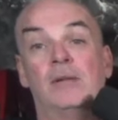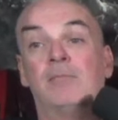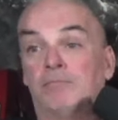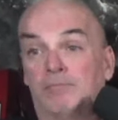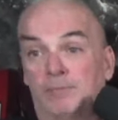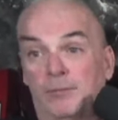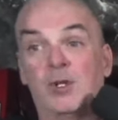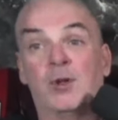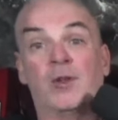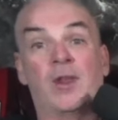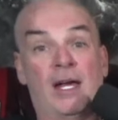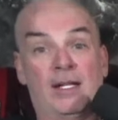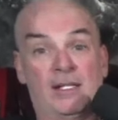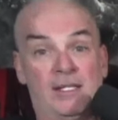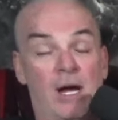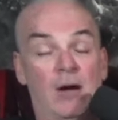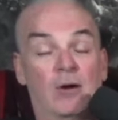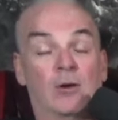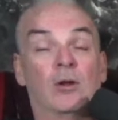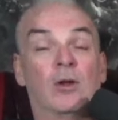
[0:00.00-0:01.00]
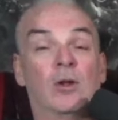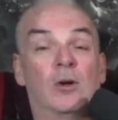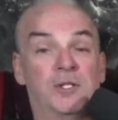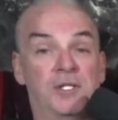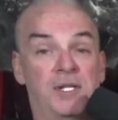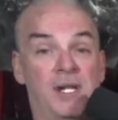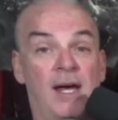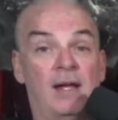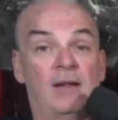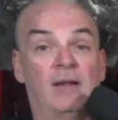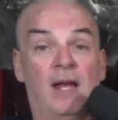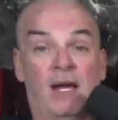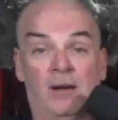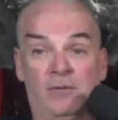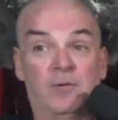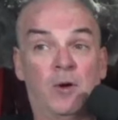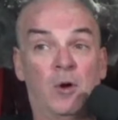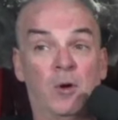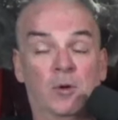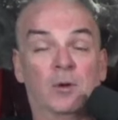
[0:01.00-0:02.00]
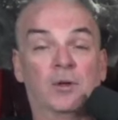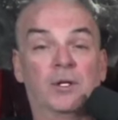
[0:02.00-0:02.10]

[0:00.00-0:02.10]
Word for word: So that's how close that that vocal